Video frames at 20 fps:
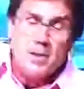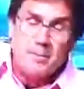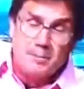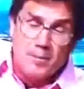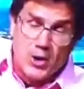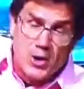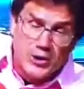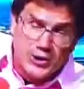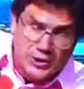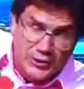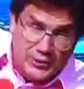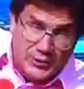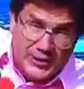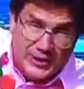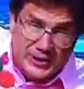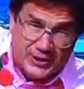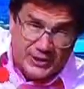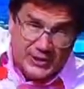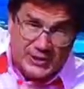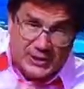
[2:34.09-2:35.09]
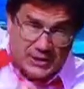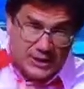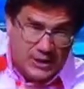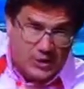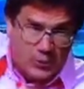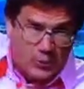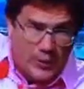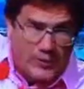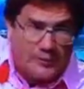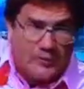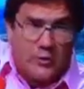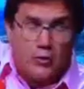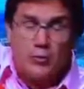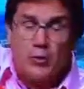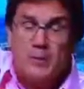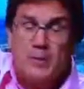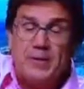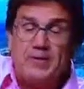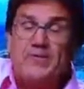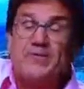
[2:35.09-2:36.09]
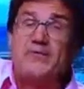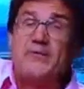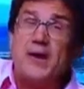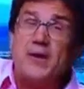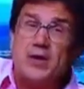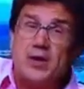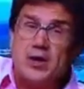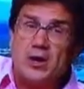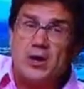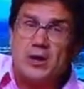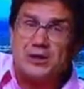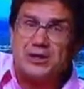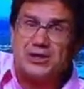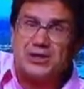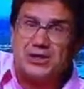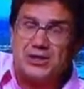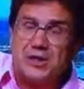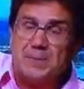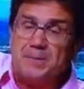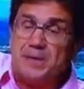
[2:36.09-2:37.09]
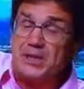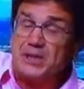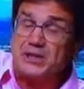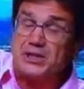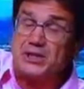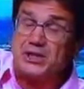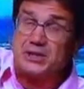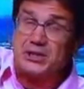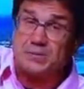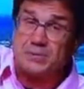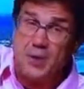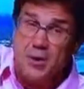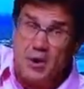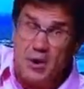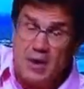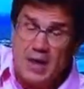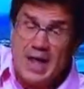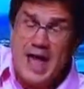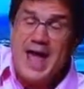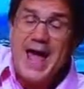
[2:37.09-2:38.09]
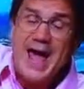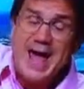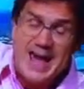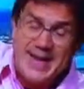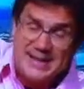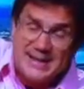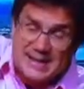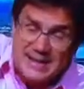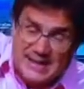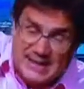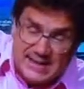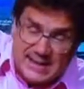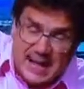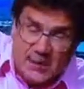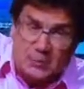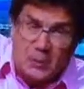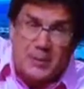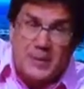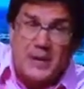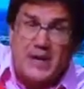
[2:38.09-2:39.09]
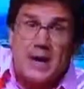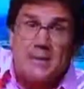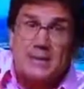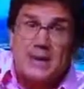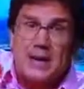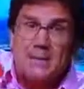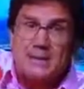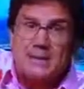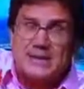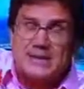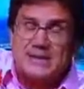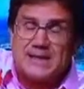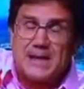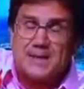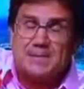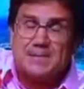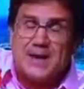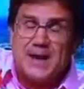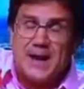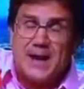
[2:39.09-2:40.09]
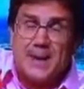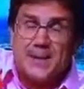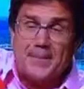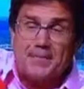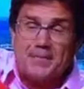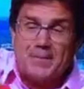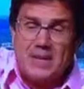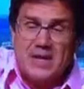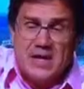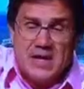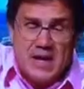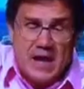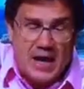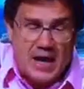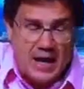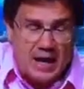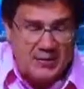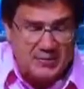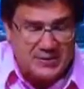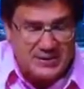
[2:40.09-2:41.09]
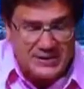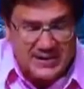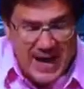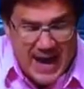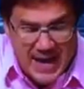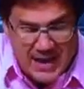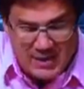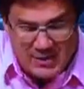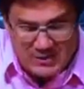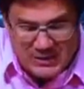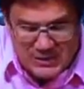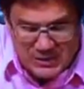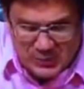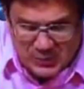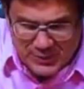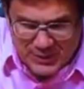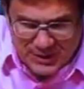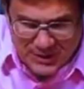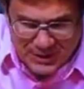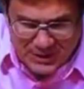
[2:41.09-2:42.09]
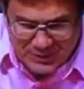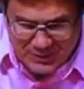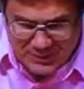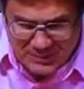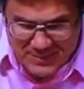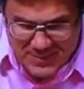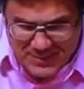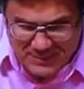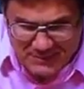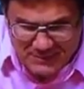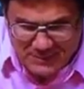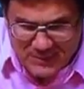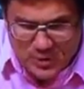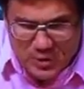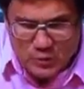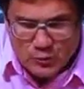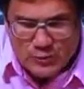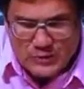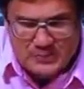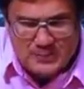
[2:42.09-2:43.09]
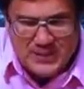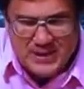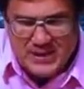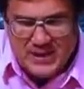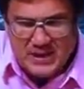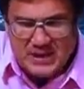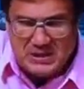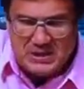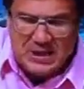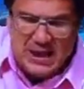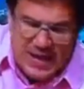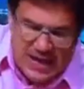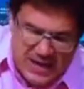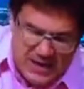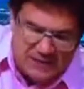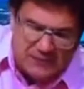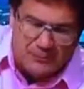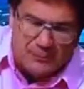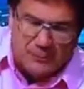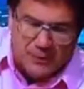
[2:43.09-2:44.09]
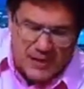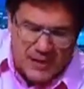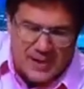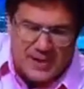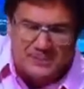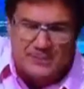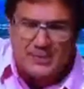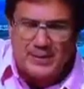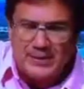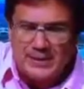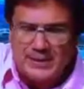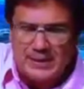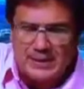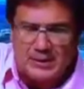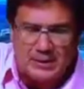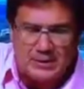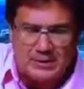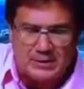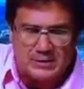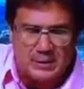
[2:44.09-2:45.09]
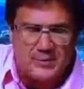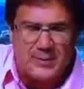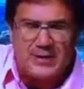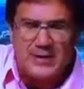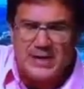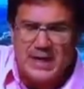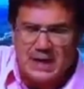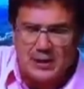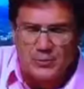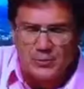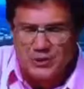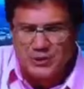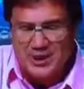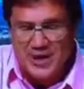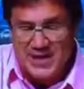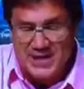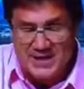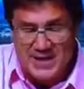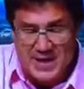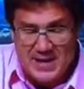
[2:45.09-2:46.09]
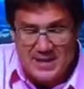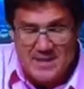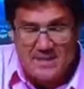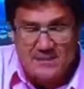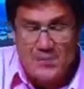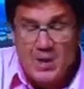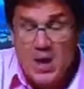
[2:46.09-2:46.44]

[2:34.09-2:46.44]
Mercury here, this little one, will be very hard to see because it's small, and the sun will be coming up at the same time. Saturn, this one here in the middle, would be kind of bright, but a little bit yellowish, and then